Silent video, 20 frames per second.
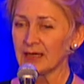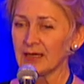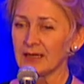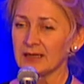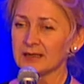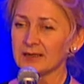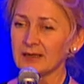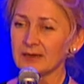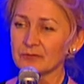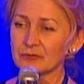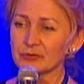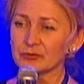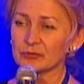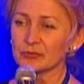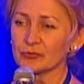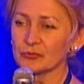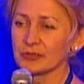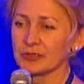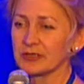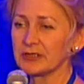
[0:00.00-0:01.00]
And I'm
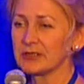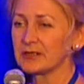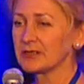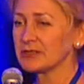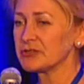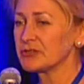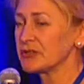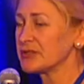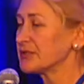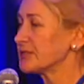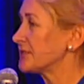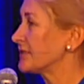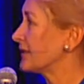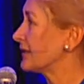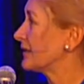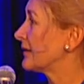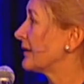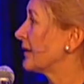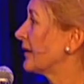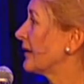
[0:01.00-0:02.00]
showing here just
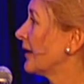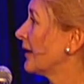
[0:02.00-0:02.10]
the